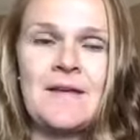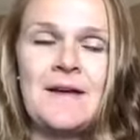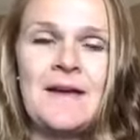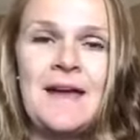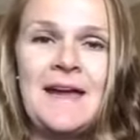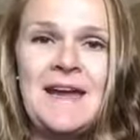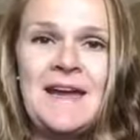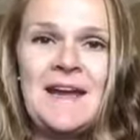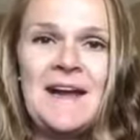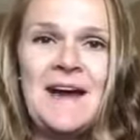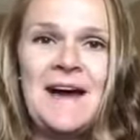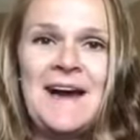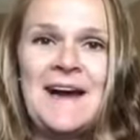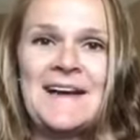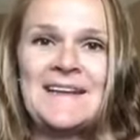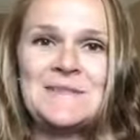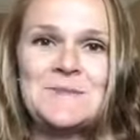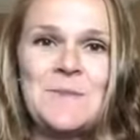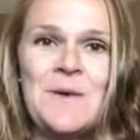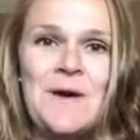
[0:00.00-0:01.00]
Hey
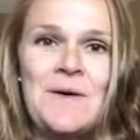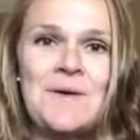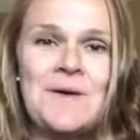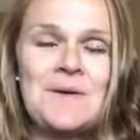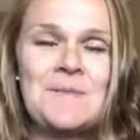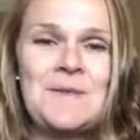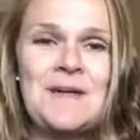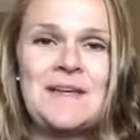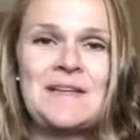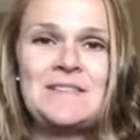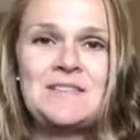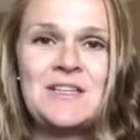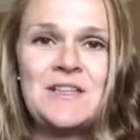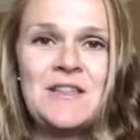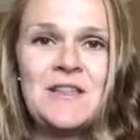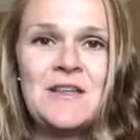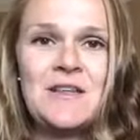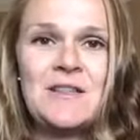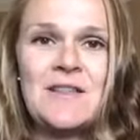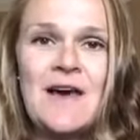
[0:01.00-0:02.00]
guys, welcome into
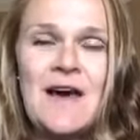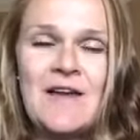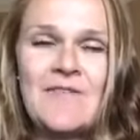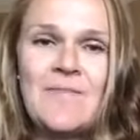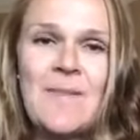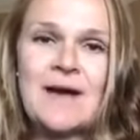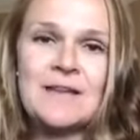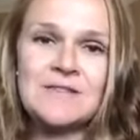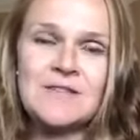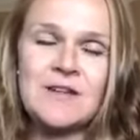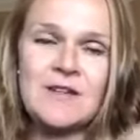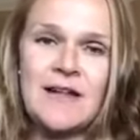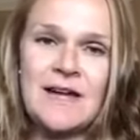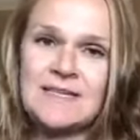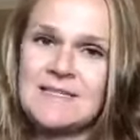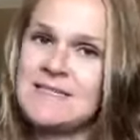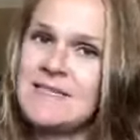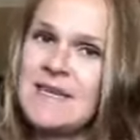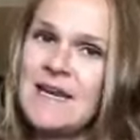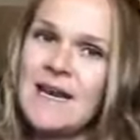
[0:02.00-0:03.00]
the live
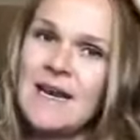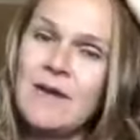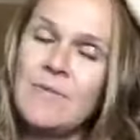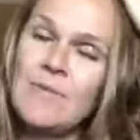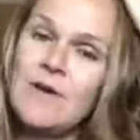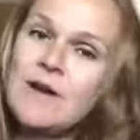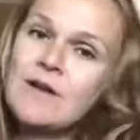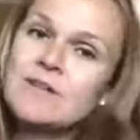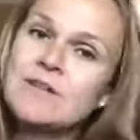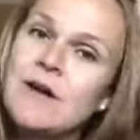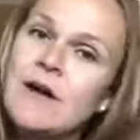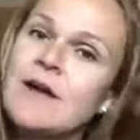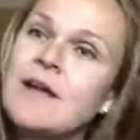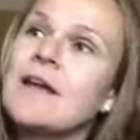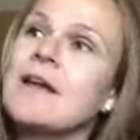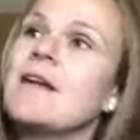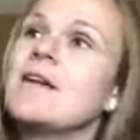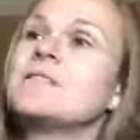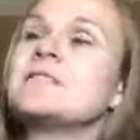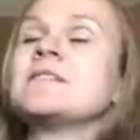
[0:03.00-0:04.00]
masterclass tonight. We are
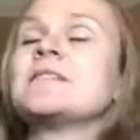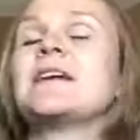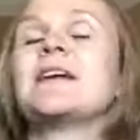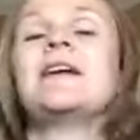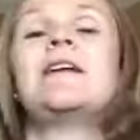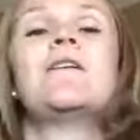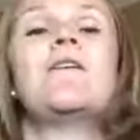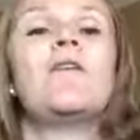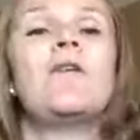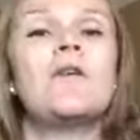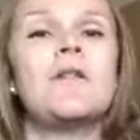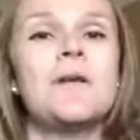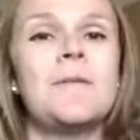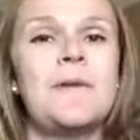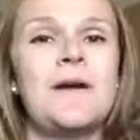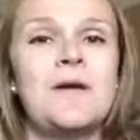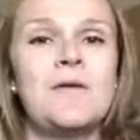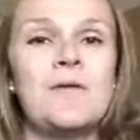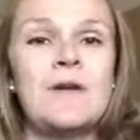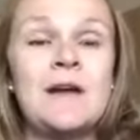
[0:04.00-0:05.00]
talking tonight all
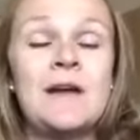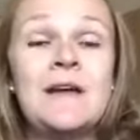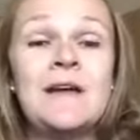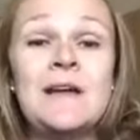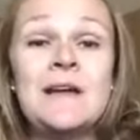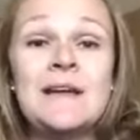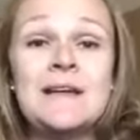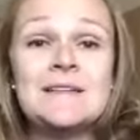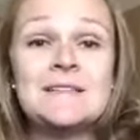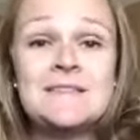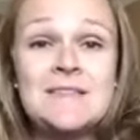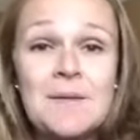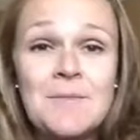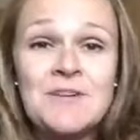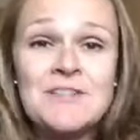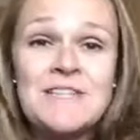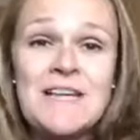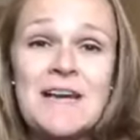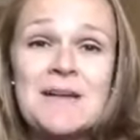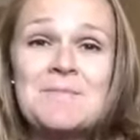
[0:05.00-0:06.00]
about
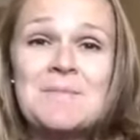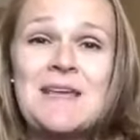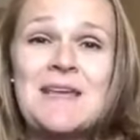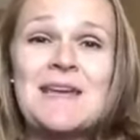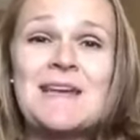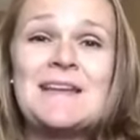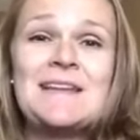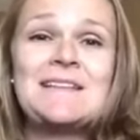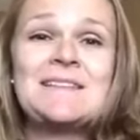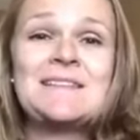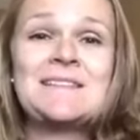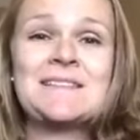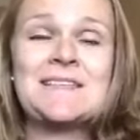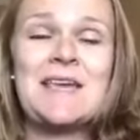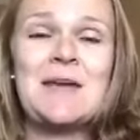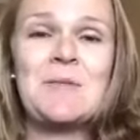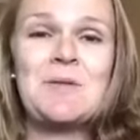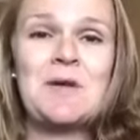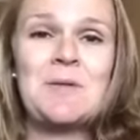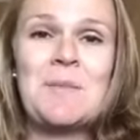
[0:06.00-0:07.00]
summertime kids,
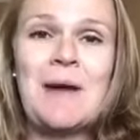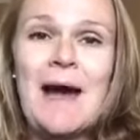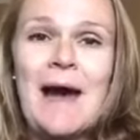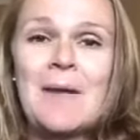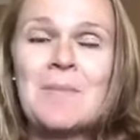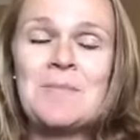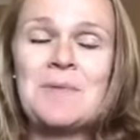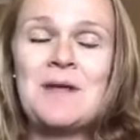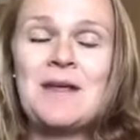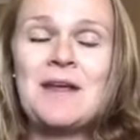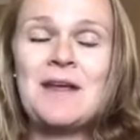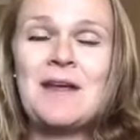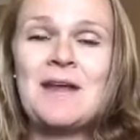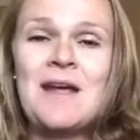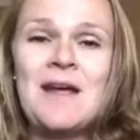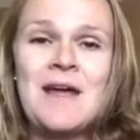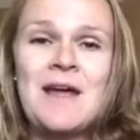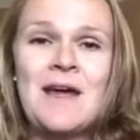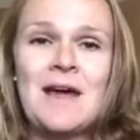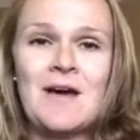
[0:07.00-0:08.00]
keeping them happy,
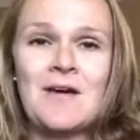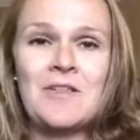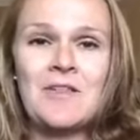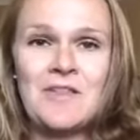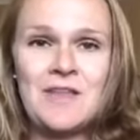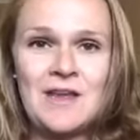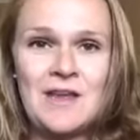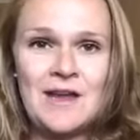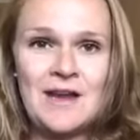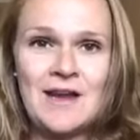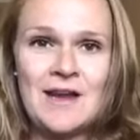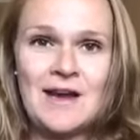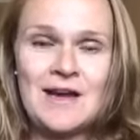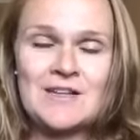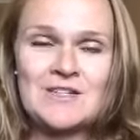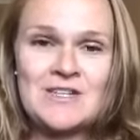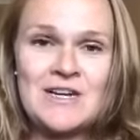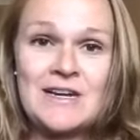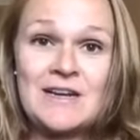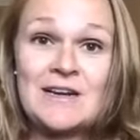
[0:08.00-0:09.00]
healthy, and
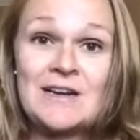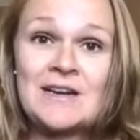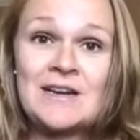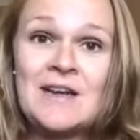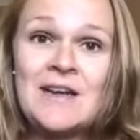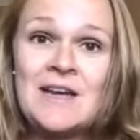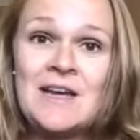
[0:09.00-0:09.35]
hydrated.